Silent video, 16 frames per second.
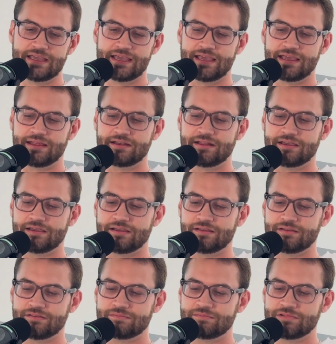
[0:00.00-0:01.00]
And
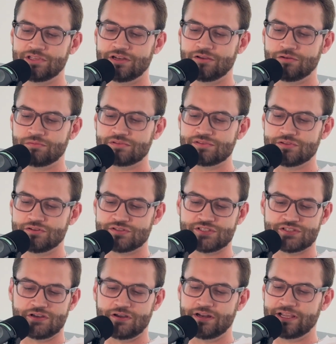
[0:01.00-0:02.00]
they're
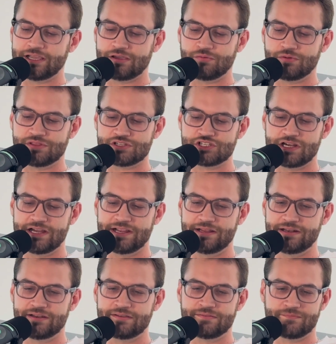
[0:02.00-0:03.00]
starting out with
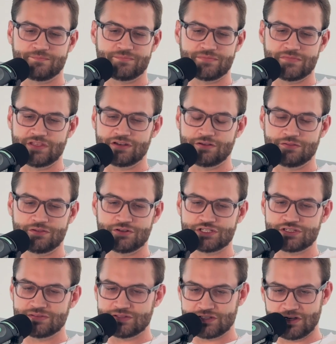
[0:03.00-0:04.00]
trade. They're
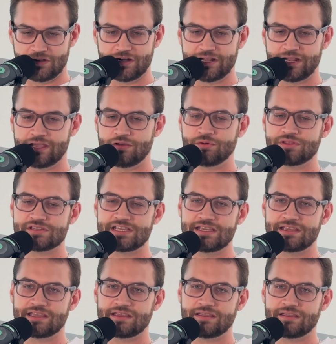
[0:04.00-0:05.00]
starting out with
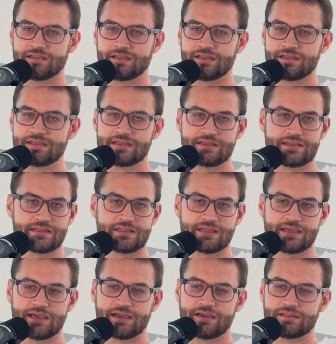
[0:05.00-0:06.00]
taking
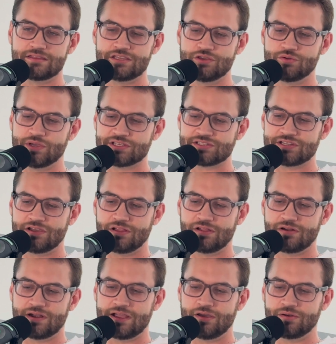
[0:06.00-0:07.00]
the US
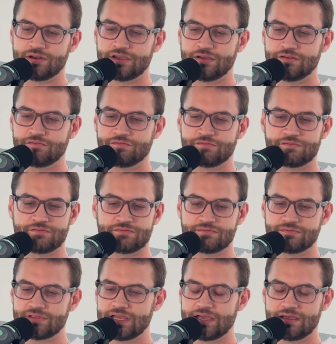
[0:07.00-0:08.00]
dollar out of
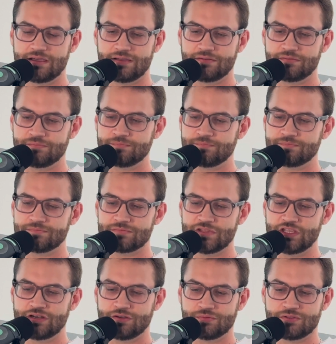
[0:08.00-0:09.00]

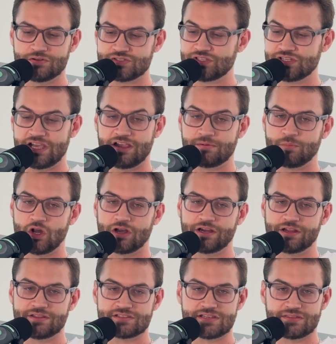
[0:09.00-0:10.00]
their stock
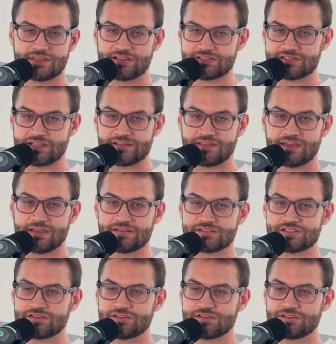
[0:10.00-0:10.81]
markets and things like that.